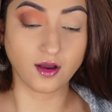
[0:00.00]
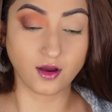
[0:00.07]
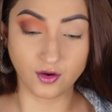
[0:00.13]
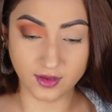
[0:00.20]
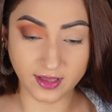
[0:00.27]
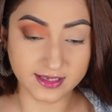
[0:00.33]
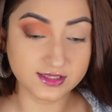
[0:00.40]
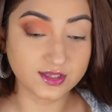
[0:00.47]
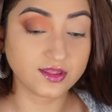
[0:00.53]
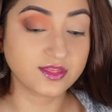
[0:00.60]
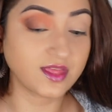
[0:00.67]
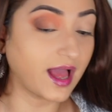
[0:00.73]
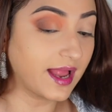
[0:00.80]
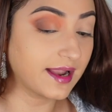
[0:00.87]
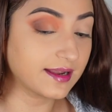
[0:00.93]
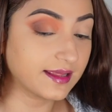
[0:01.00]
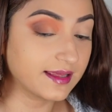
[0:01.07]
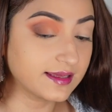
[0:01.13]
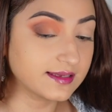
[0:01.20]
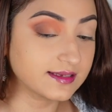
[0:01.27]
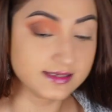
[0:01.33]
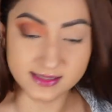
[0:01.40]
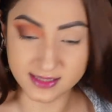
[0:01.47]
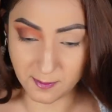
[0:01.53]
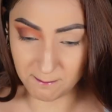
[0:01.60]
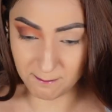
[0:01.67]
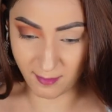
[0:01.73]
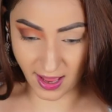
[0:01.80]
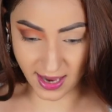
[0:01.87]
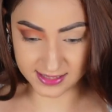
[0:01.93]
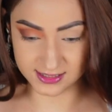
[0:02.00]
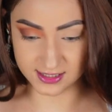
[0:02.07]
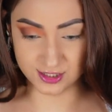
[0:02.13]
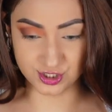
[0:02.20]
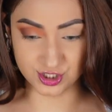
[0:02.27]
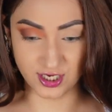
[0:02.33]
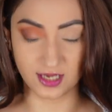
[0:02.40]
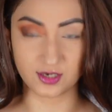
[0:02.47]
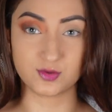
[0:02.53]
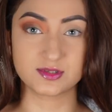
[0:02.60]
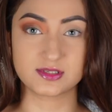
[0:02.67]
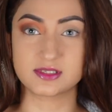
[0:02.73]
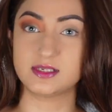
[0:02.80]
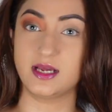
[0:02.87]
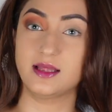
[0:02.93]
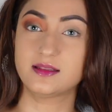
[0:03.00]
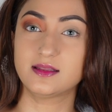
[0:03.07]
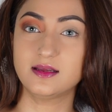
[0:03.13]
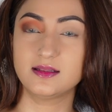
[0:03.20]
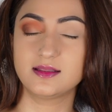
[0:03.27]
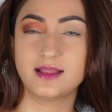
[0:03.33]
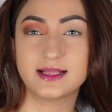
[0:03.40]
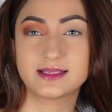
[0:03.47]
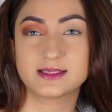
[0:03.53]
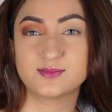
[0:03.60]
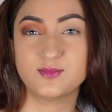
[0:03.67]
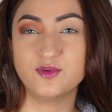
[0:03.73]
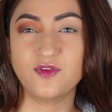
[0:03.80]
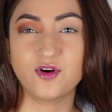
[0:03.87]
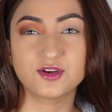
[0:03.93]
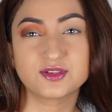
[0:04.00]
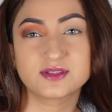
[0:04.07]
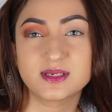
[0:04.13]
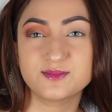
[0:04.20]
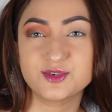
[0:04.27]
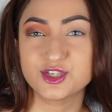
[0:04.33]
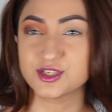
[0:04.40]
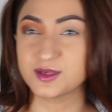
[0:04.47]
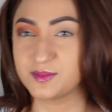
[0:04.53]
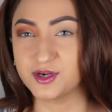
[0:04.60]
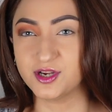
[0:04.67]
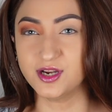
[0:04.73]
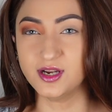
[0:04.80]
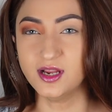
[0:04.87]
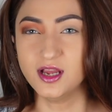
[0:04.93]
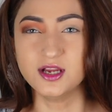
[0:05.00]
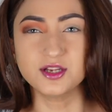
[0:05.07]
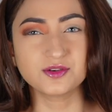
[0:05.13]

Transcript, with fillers: Okay, so that is the matte shadows done. Let's move on to some shimmer.